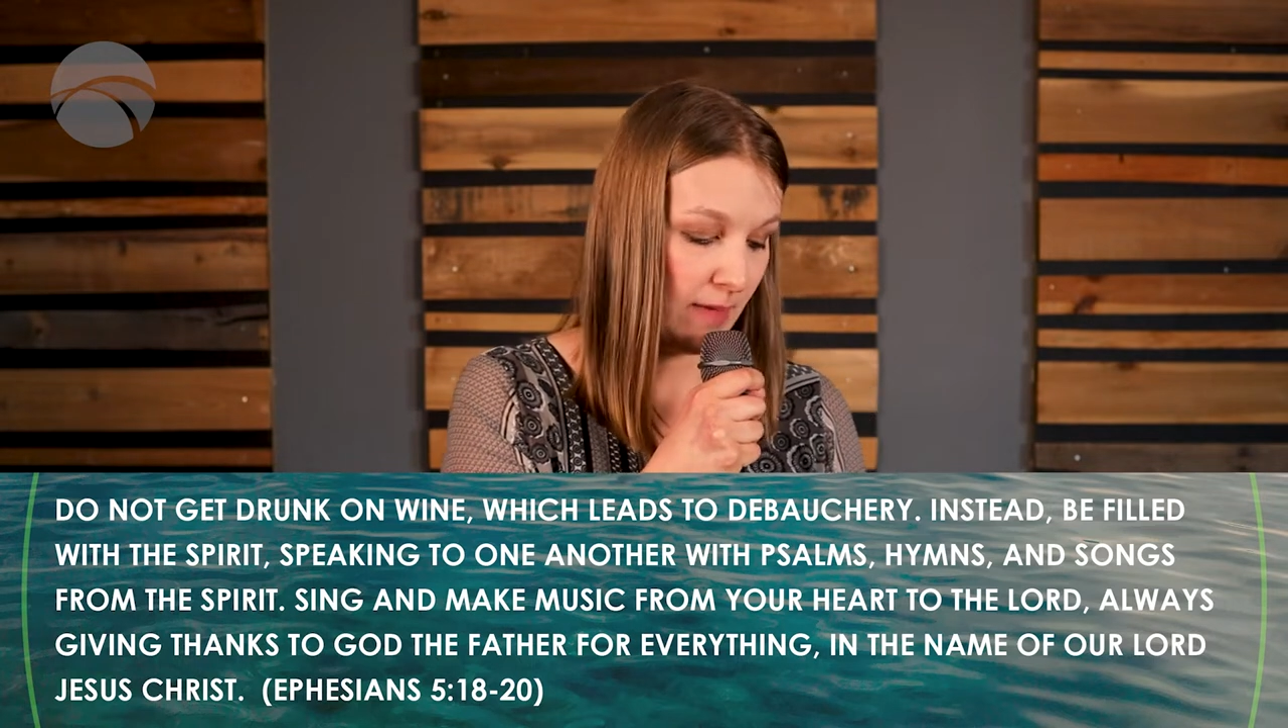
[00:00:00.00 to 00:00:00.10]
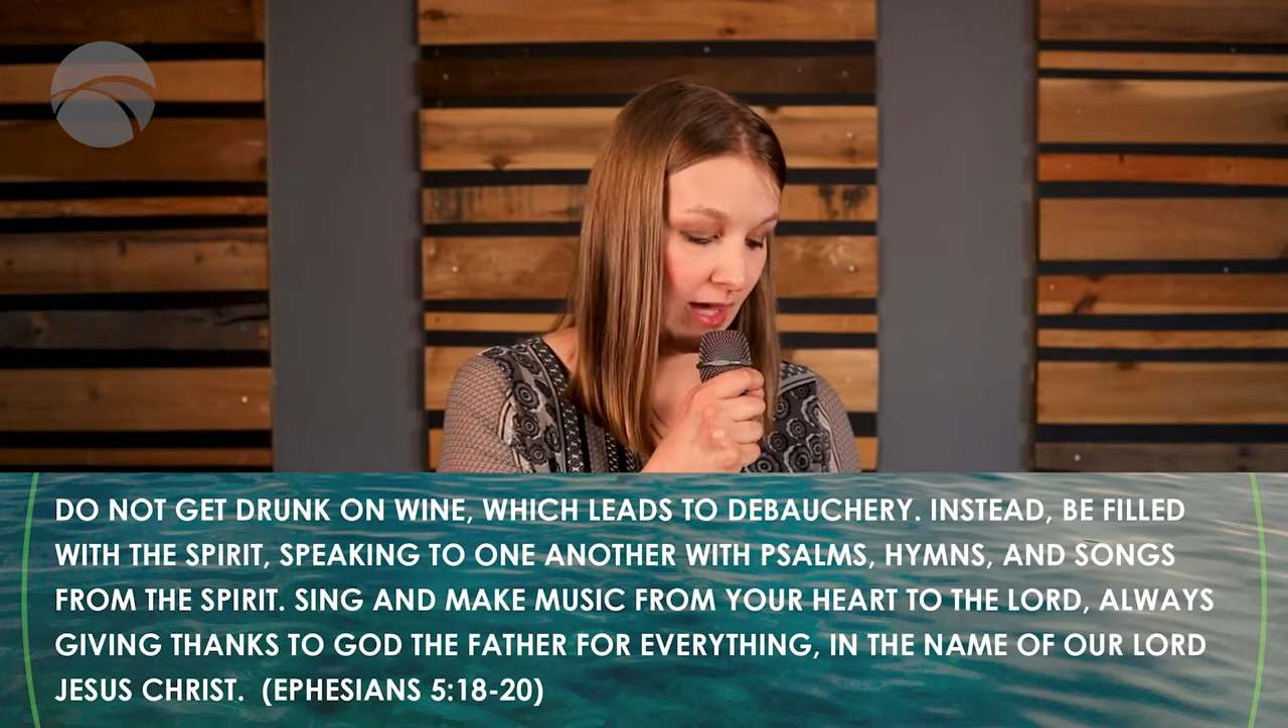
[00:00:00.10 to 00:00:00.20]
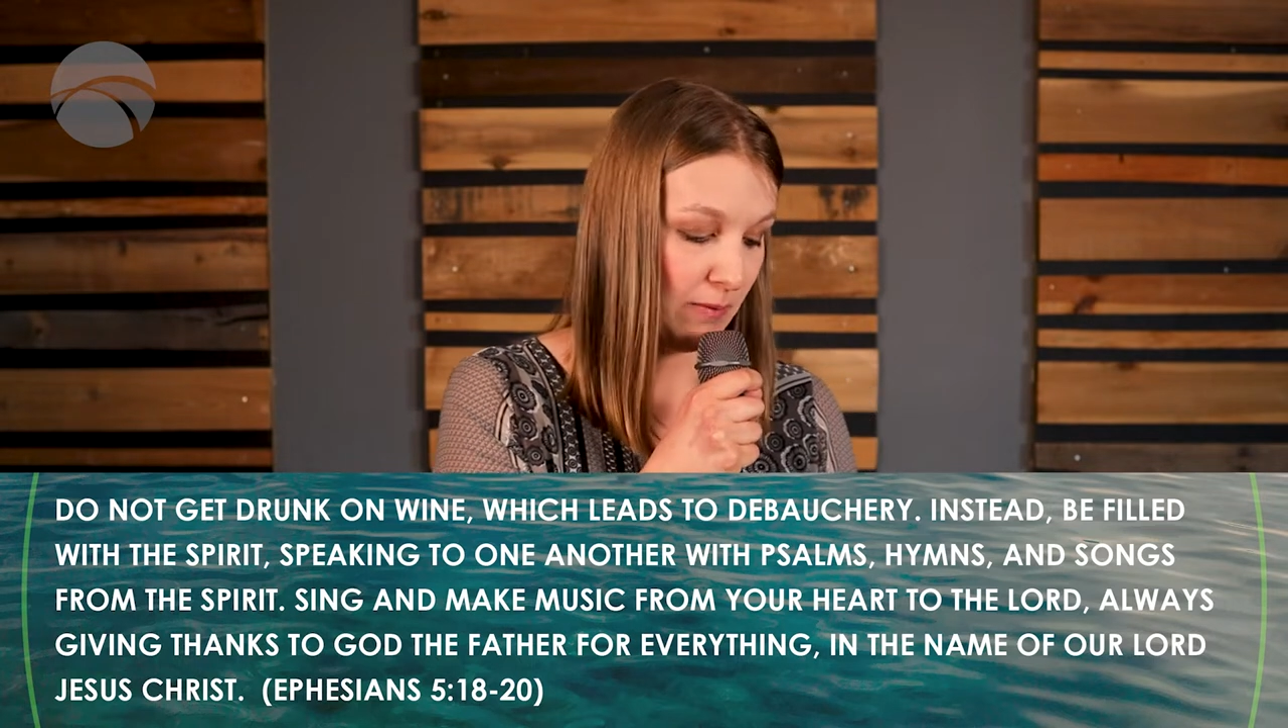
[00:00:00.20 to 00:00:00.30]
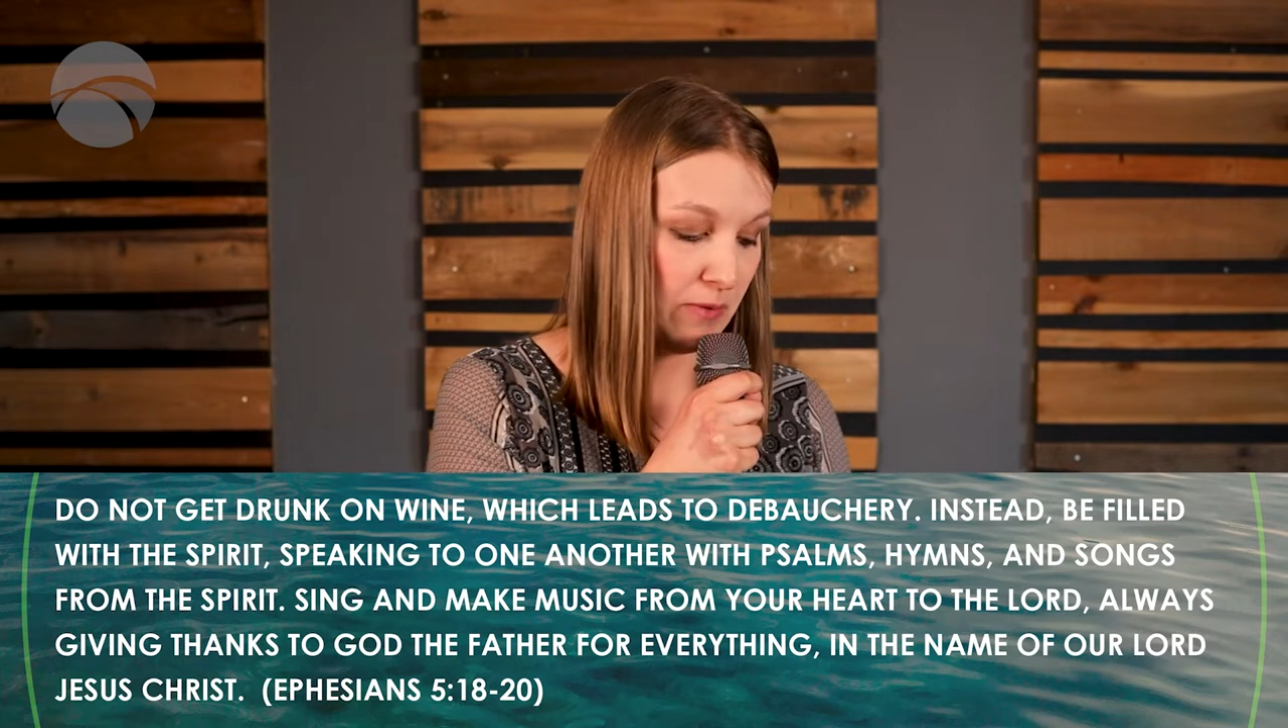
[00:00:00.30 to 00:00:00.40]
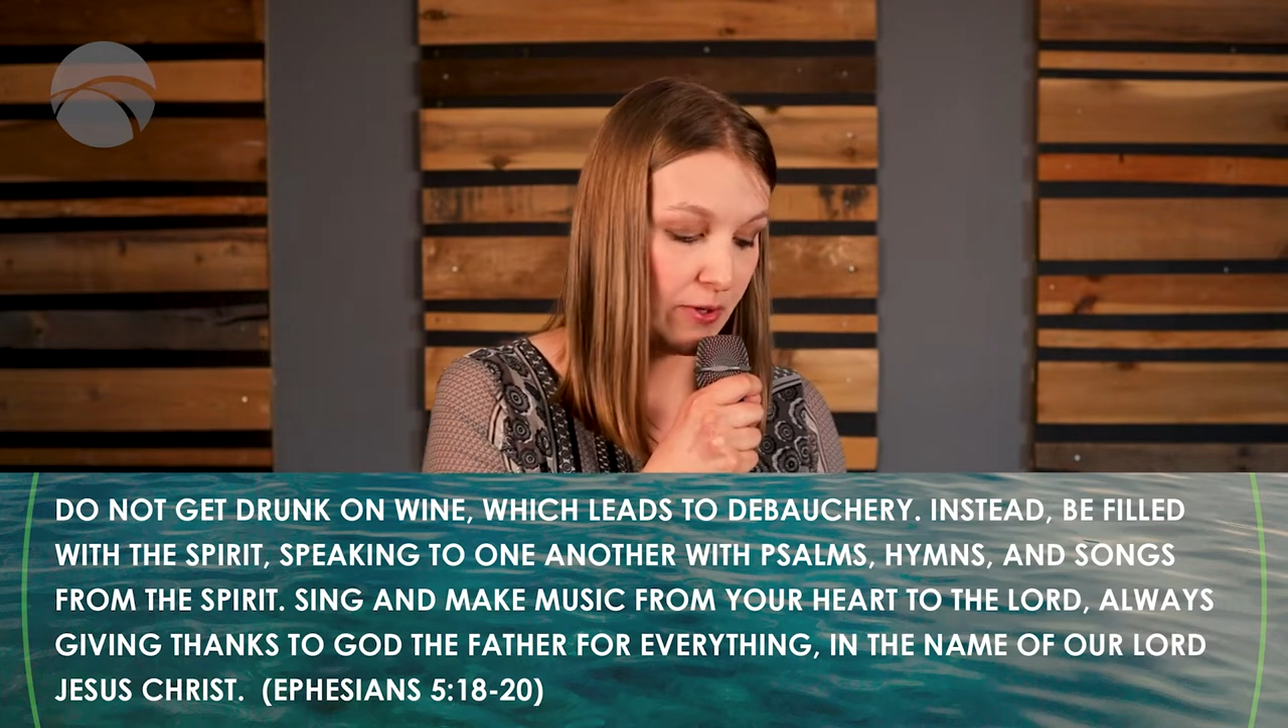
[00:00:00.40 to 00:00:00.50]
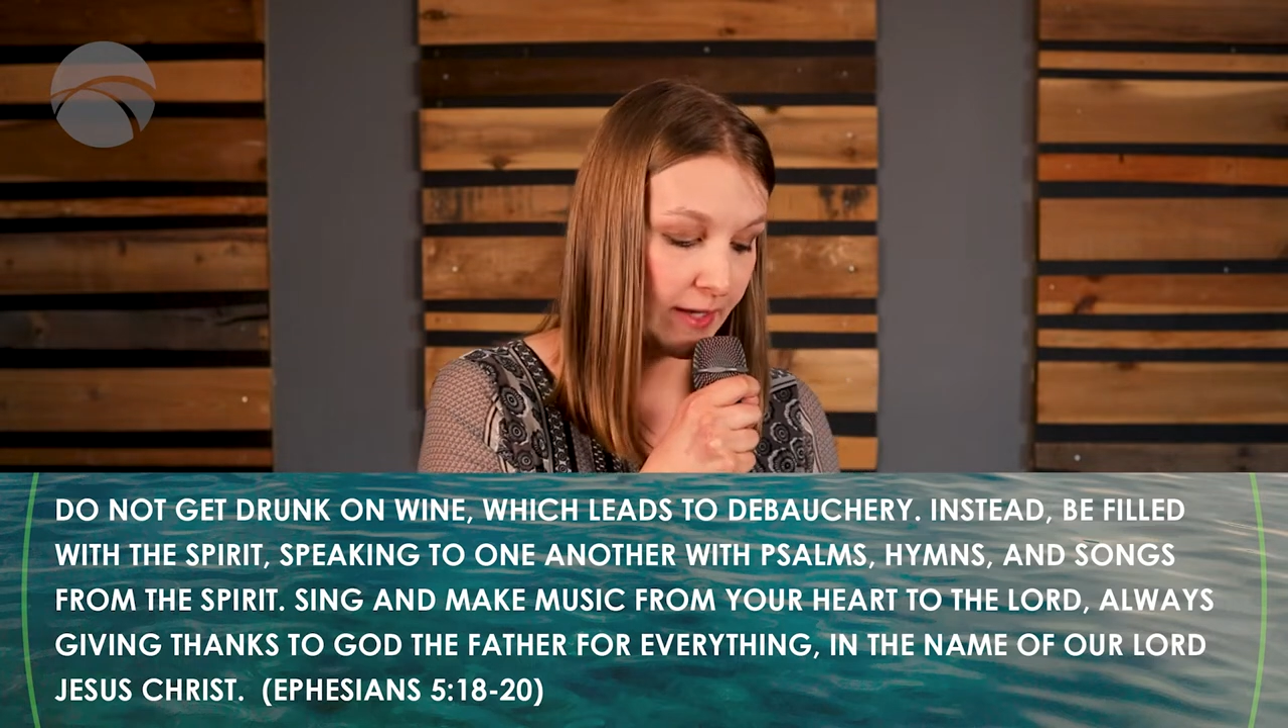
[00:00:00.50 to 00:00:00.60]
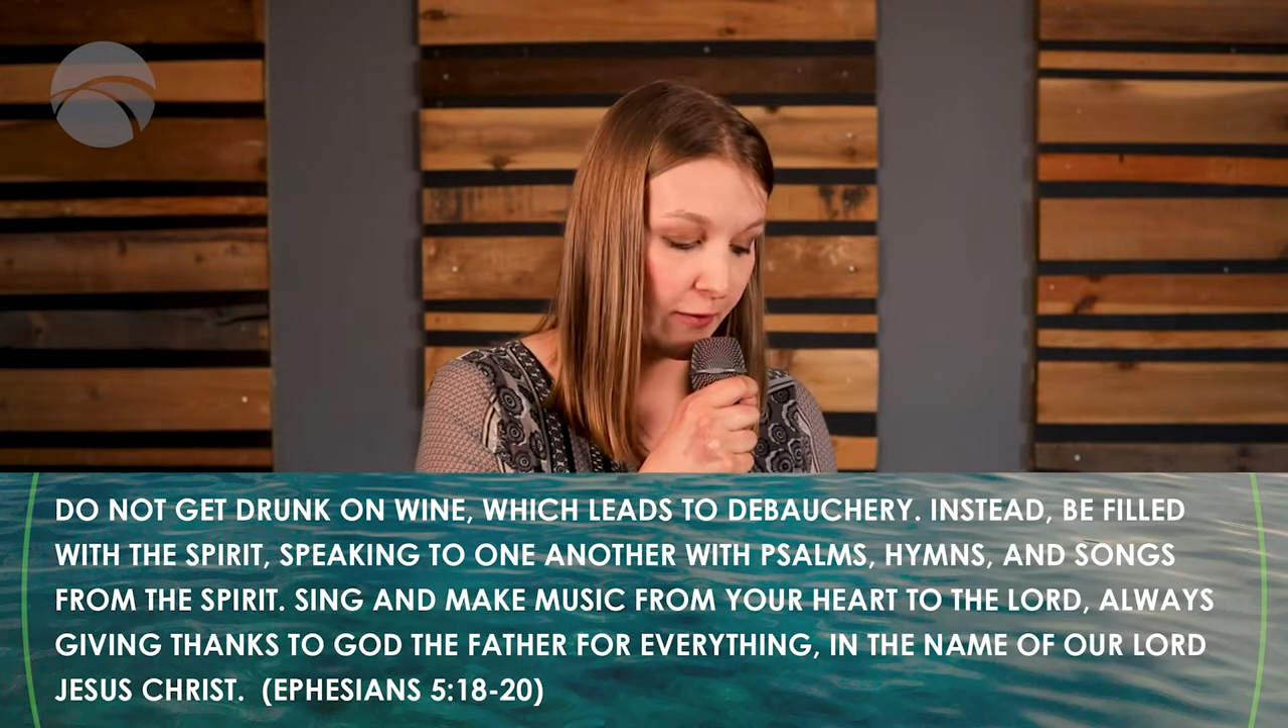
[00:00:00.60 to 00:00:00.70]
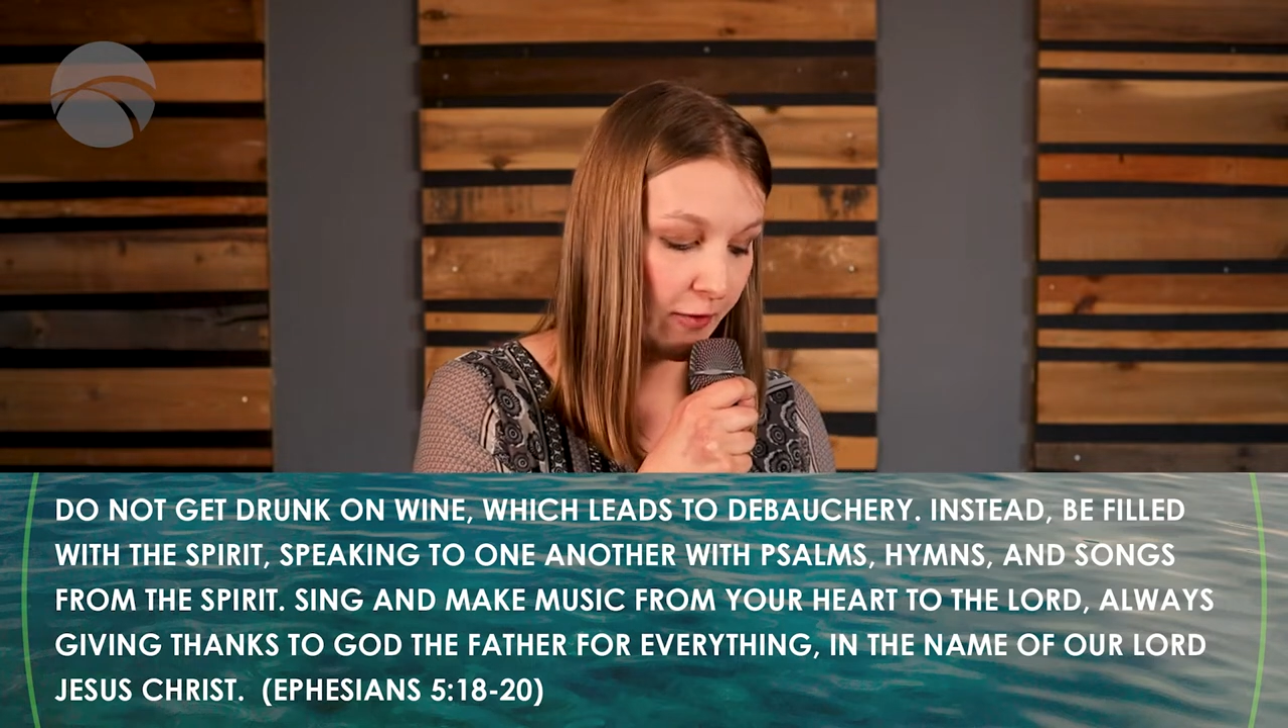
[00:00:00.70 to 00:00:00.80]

make music